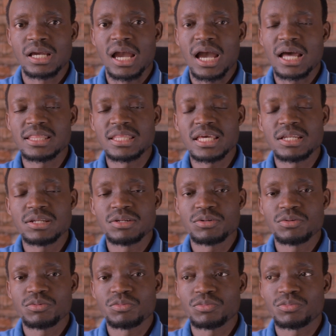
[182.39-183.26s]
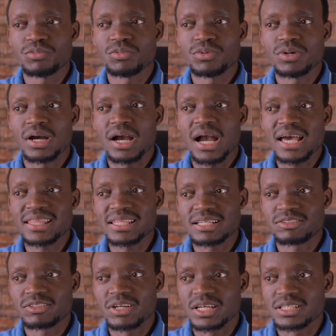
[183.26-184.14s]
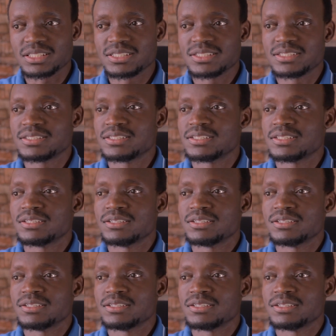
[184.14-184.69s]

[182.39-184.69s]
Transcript: and then other drugs.